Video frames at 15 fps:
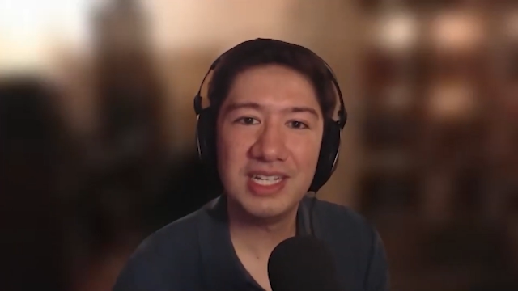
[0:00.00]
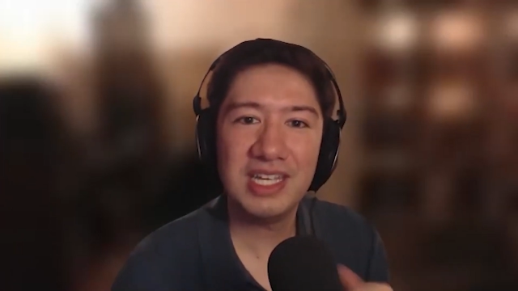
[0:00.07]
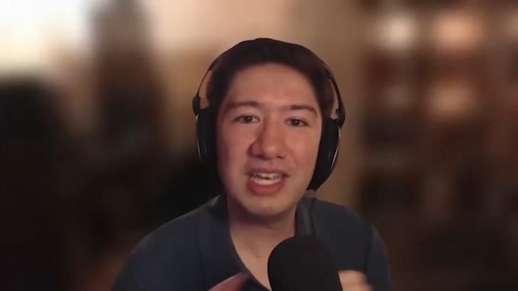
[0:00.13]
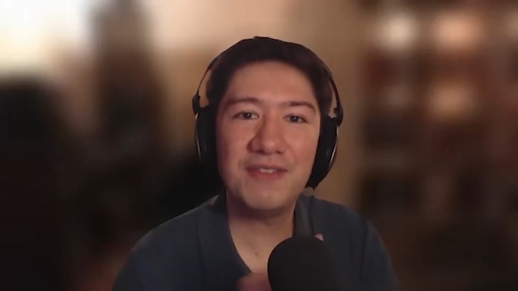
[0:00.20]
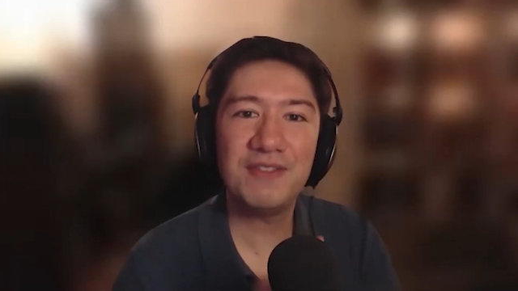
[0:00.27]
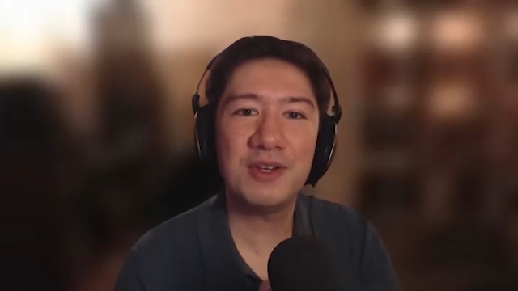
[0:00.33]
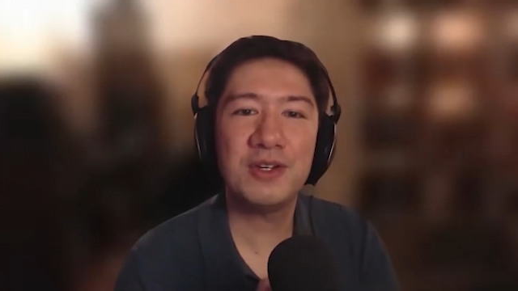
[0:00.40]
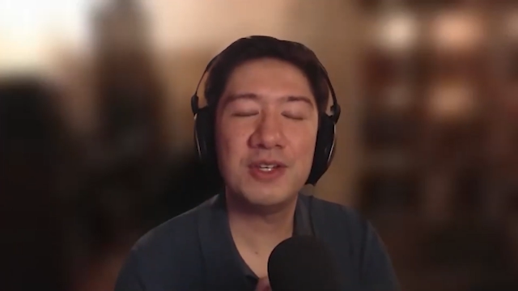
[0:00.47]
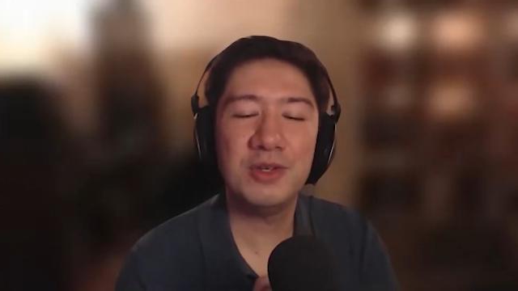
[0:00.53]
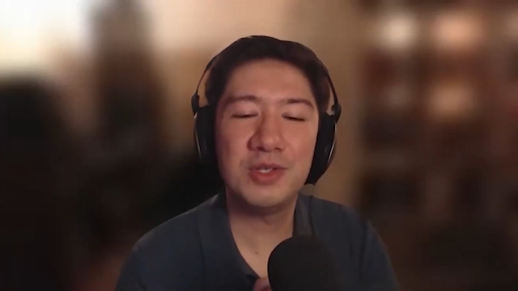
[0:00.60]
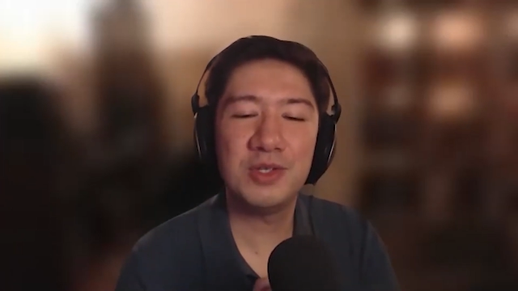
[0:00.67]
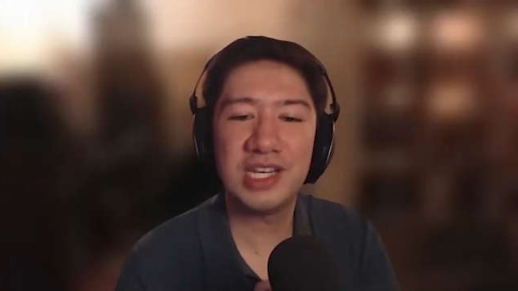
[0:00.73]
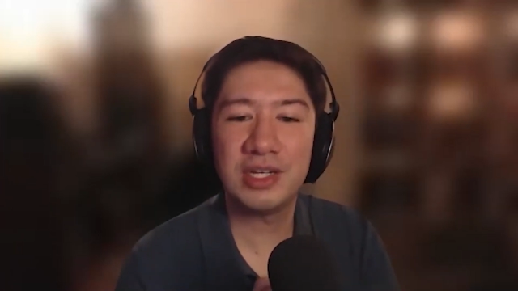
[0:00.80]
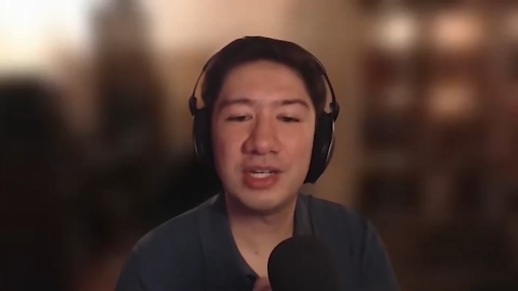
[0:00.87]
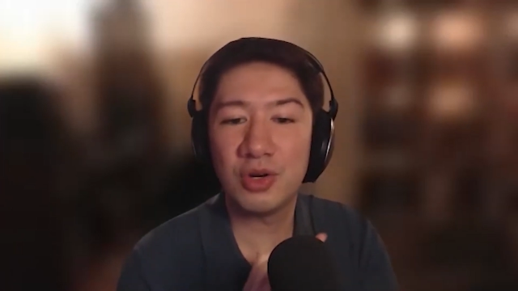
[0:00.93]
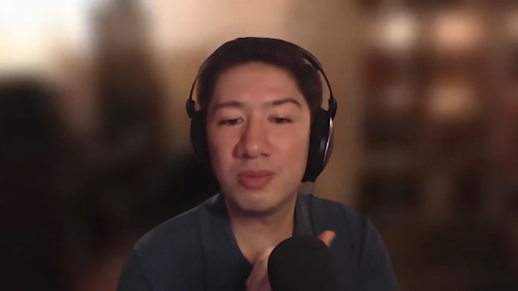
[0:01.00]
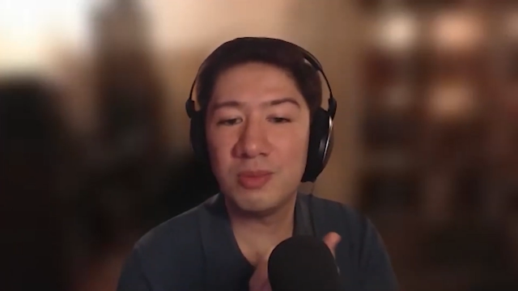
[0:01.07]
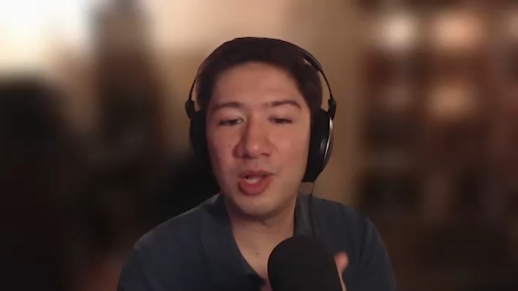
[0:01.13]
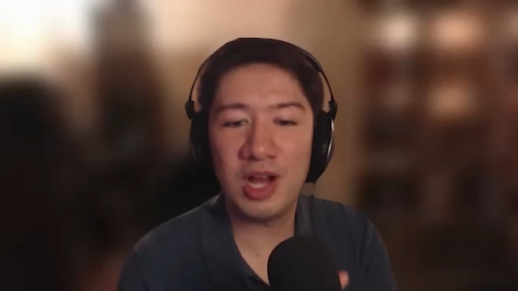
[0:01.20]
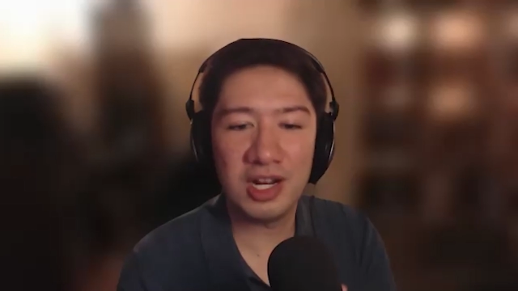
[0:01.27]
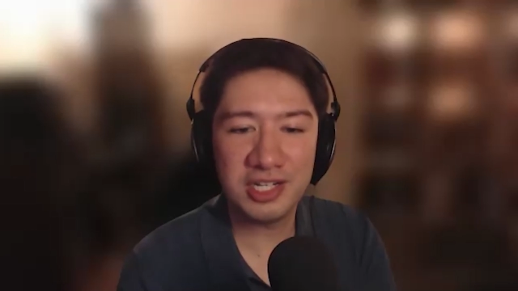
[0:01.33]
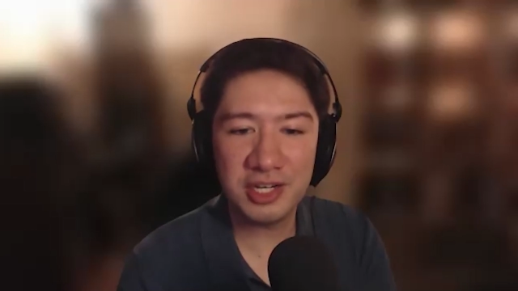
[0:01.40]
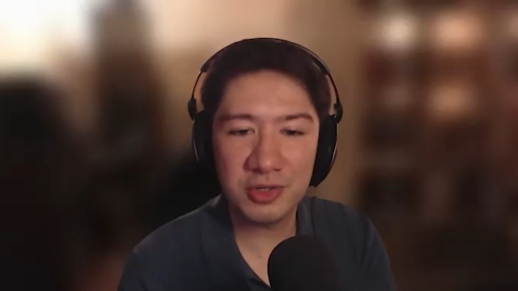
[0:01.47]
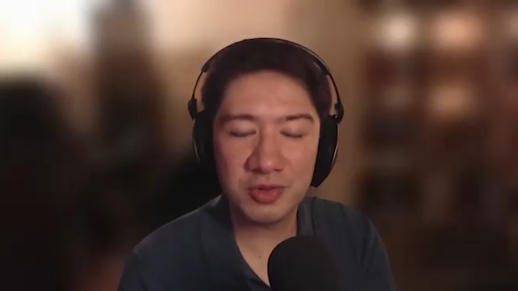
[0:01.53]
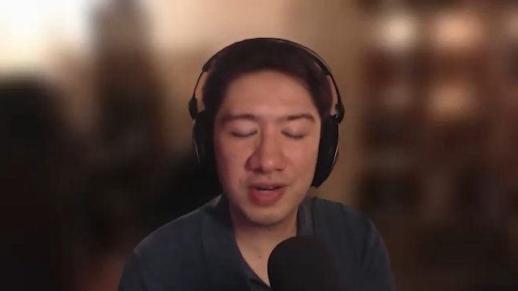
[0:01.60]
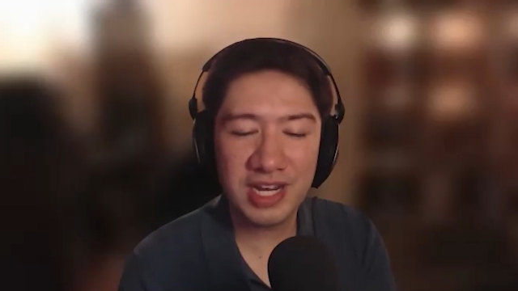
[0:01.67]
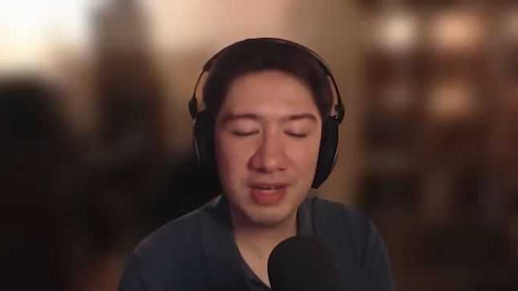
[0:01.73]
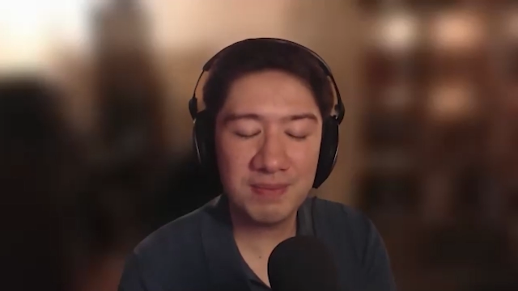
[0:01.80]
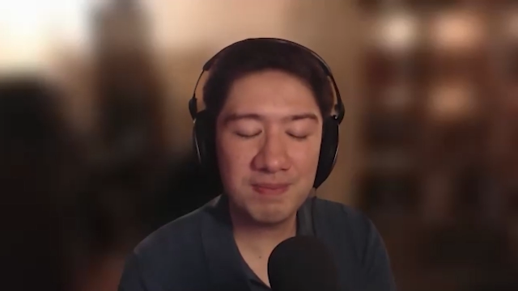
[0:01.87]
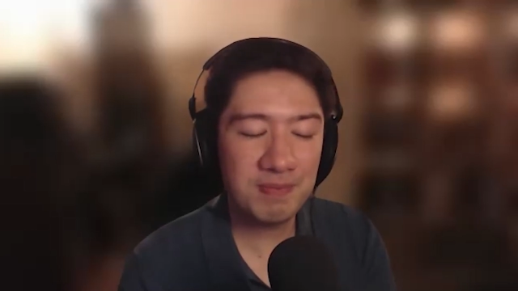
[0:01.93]
If you're using a normal
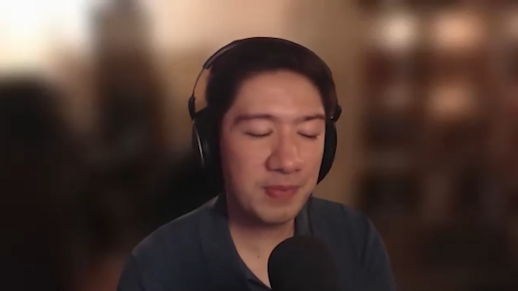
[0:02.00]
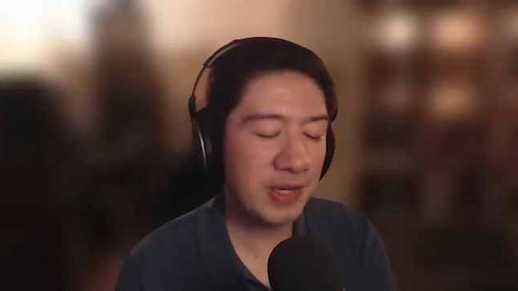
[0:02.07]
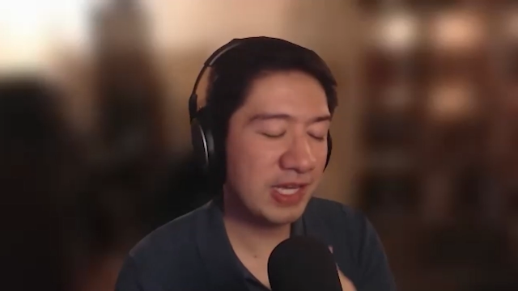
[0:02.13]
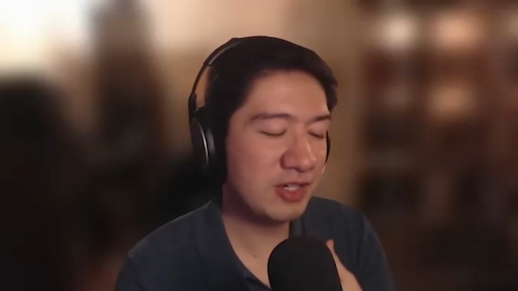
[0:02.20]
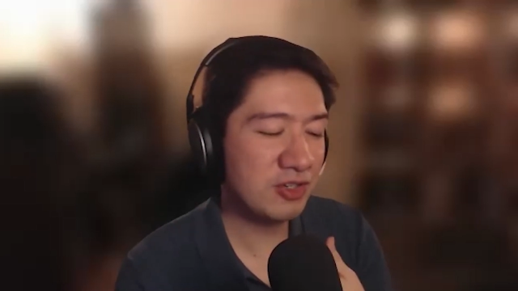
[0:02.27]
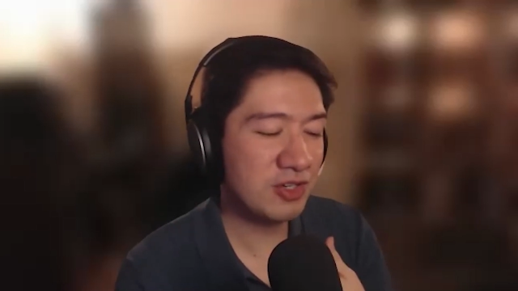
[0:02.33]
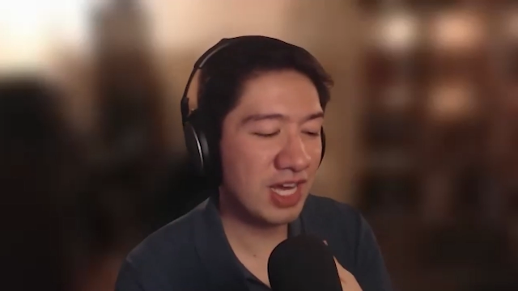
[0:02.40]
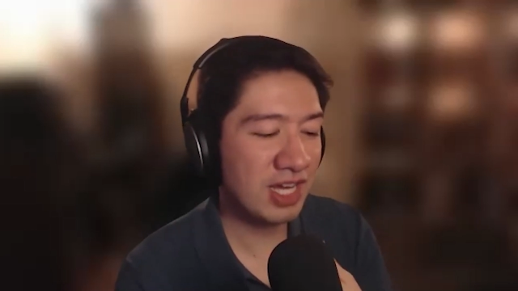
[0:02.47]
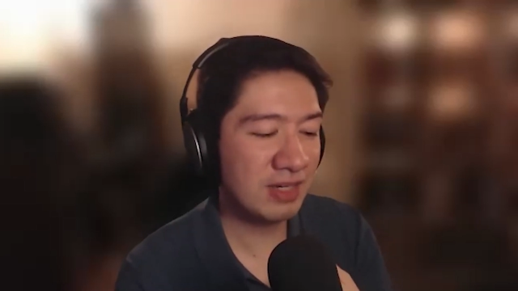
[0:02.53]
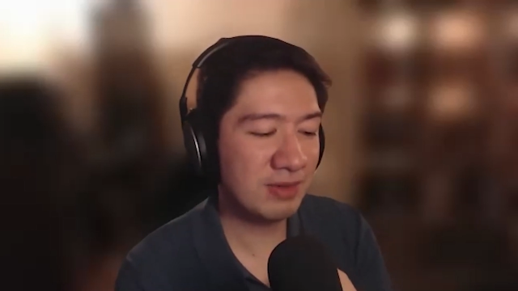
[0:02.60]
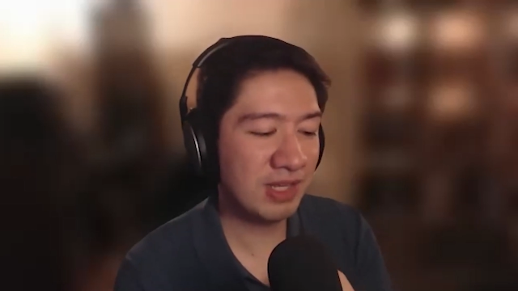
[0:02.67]
audiogram and you're not